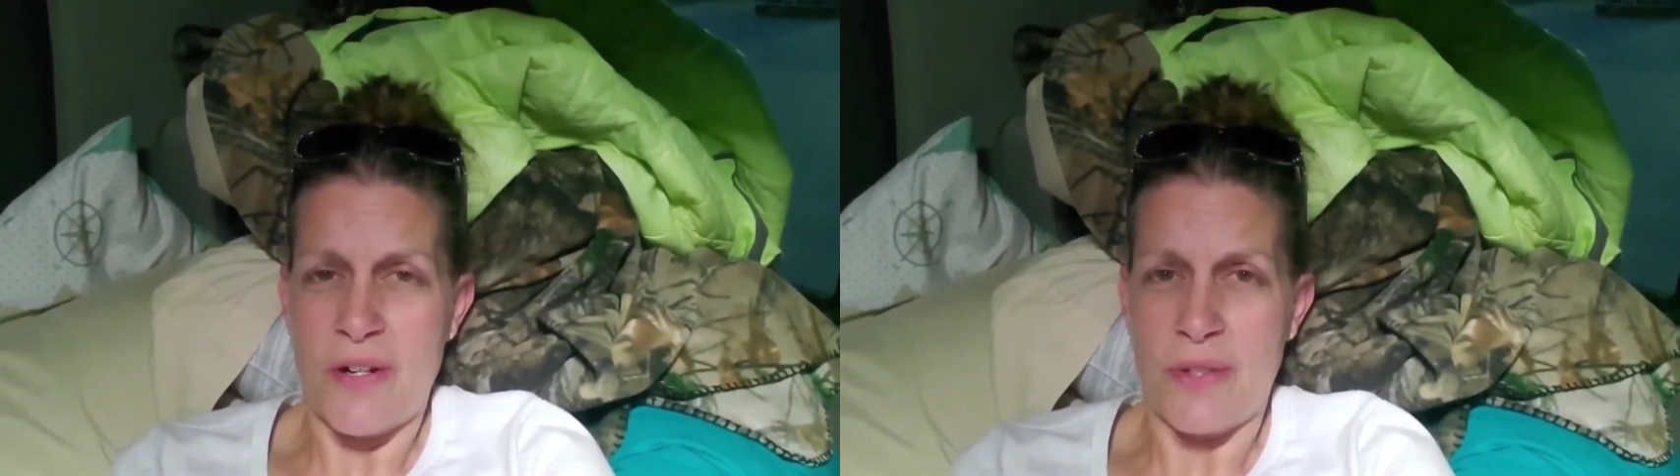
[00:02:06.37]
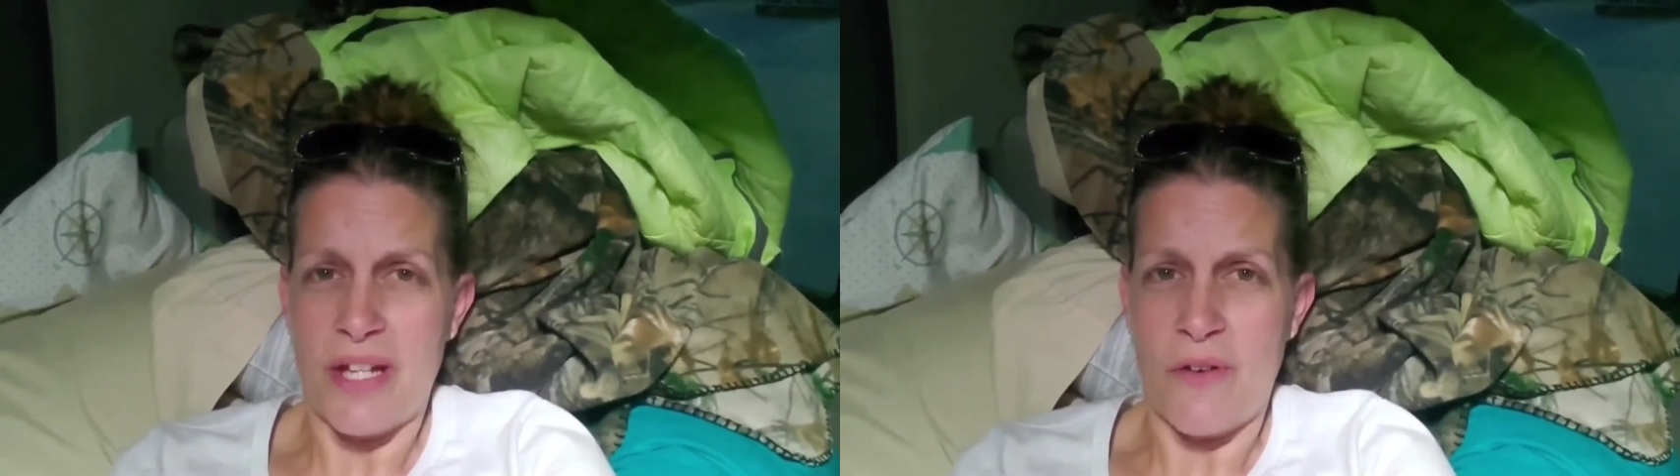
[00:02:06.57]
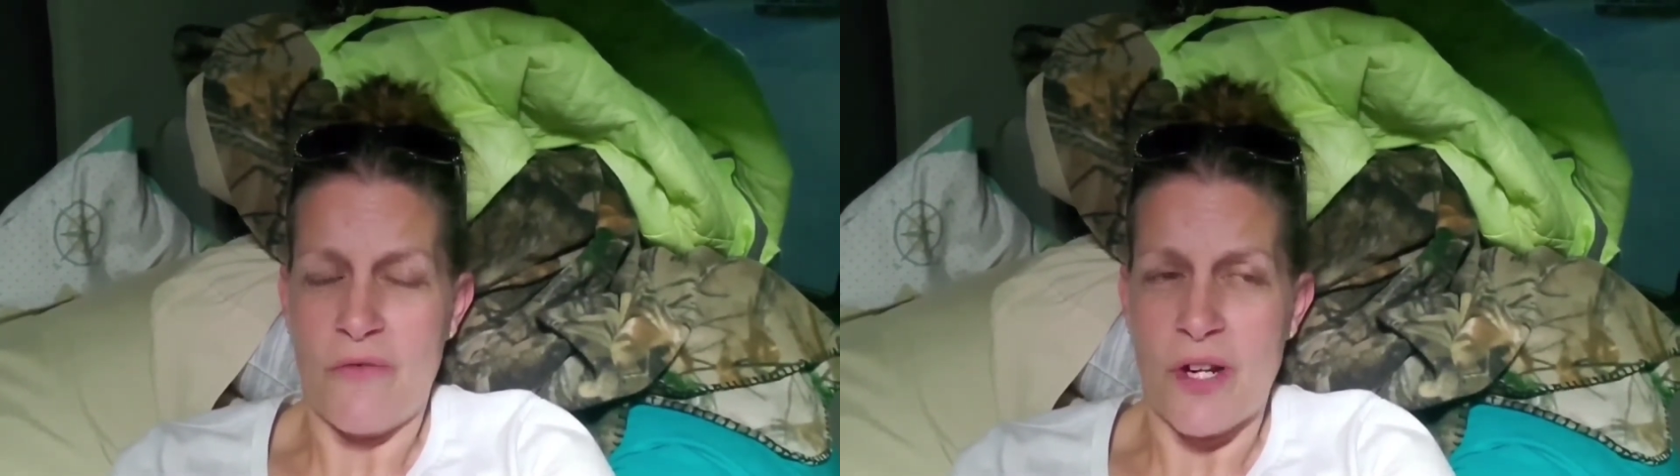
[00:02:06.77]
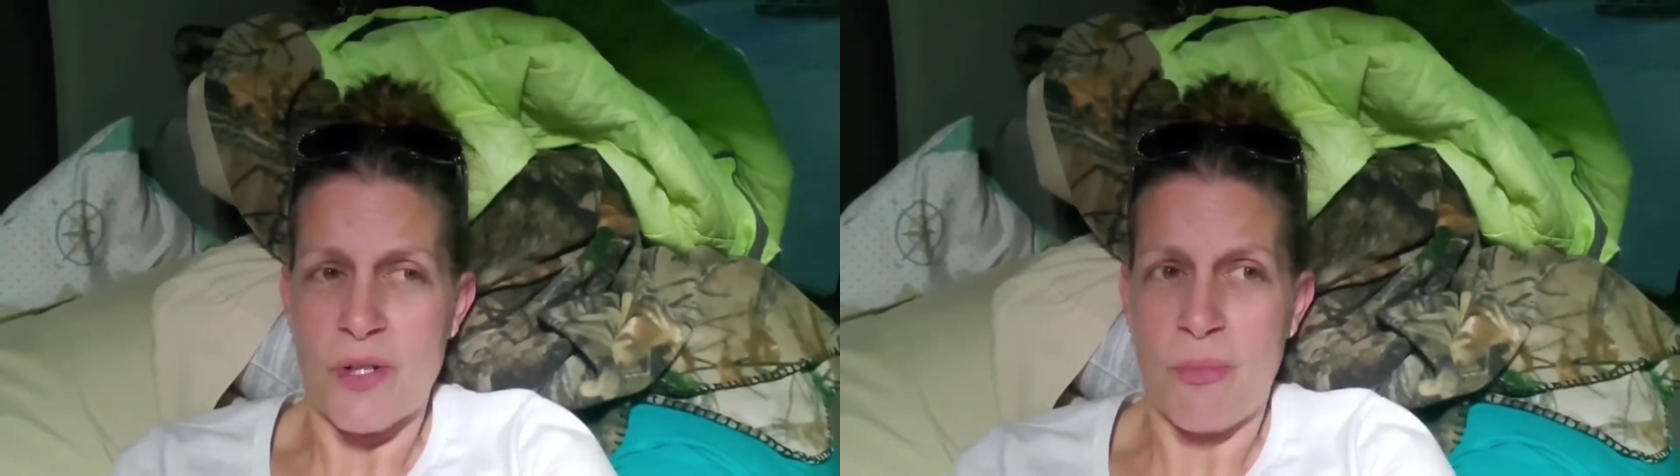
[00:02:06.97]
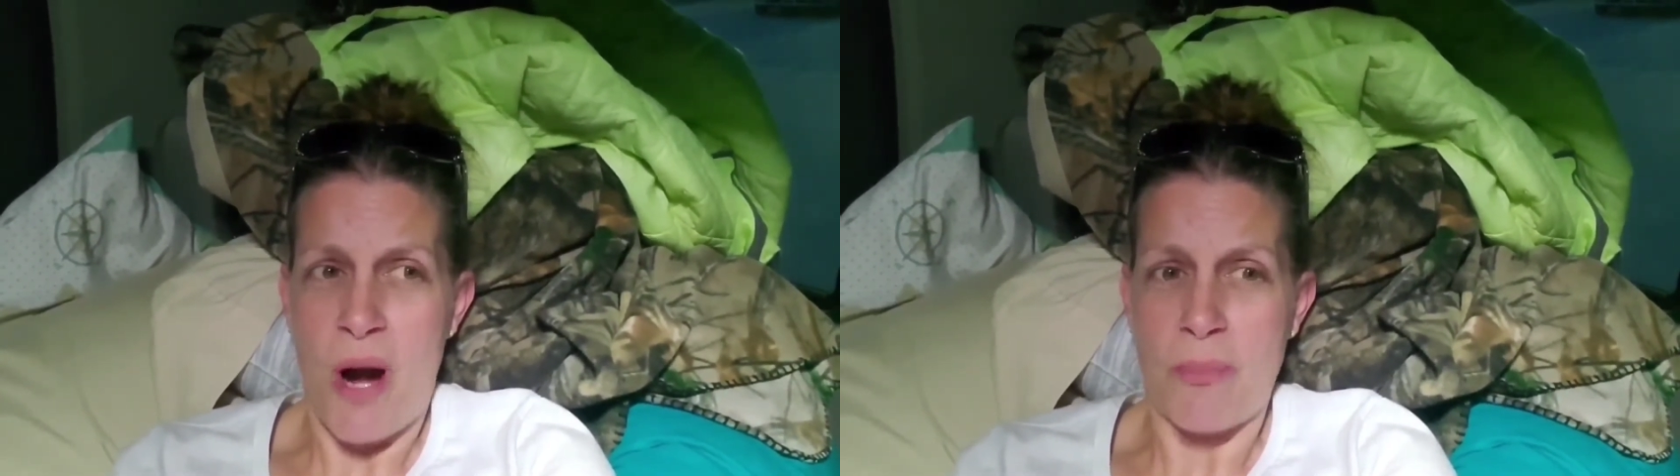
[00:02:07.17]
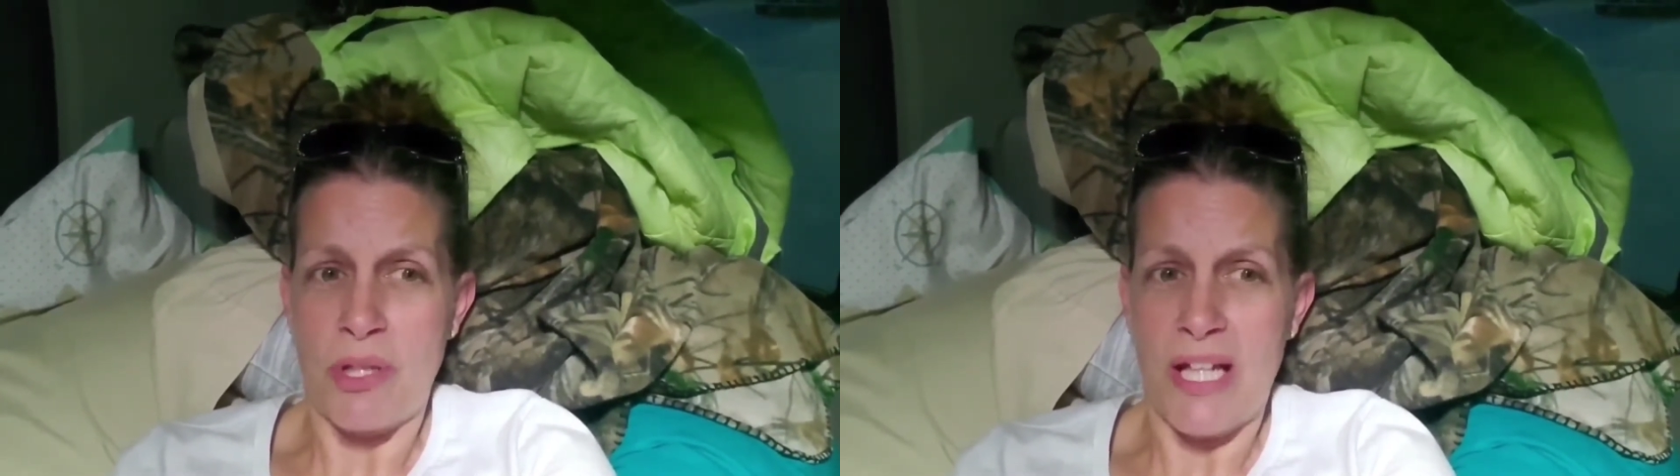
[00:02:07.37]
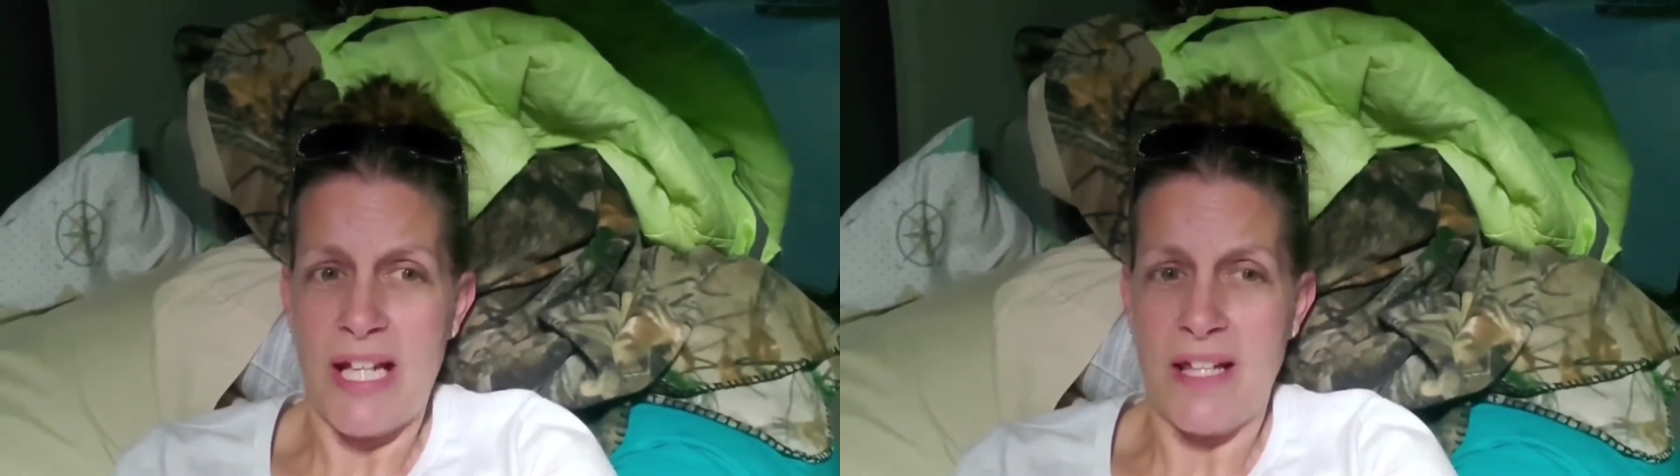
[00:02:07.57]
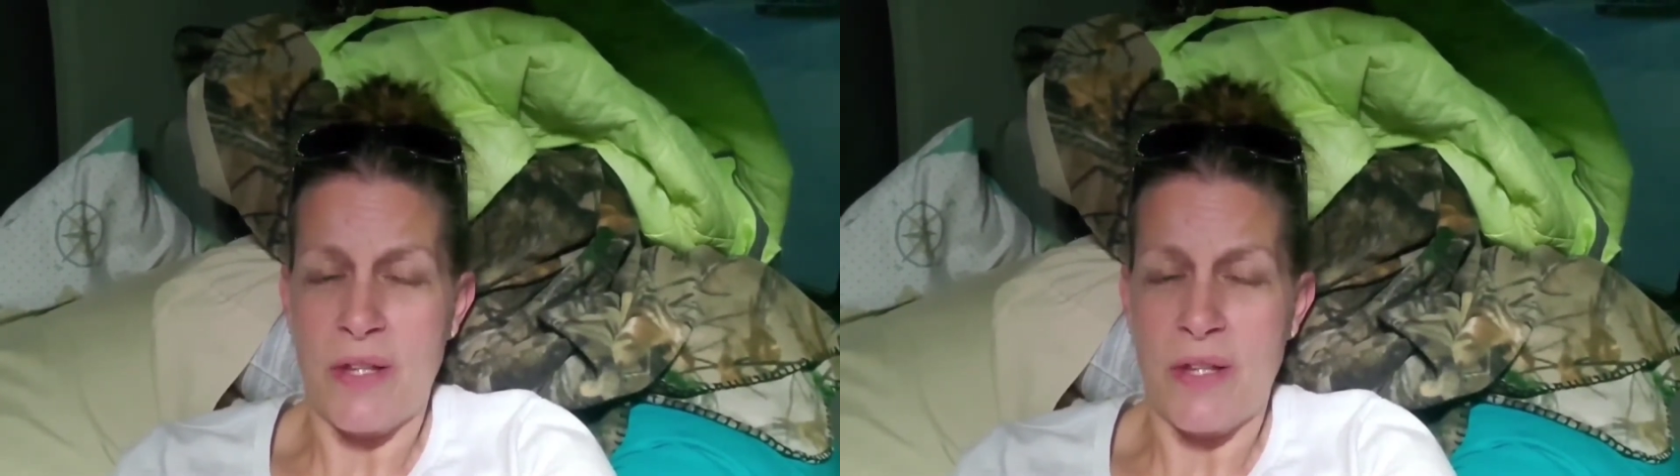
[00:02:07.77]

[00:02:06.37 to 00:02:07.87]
or they don't function properly.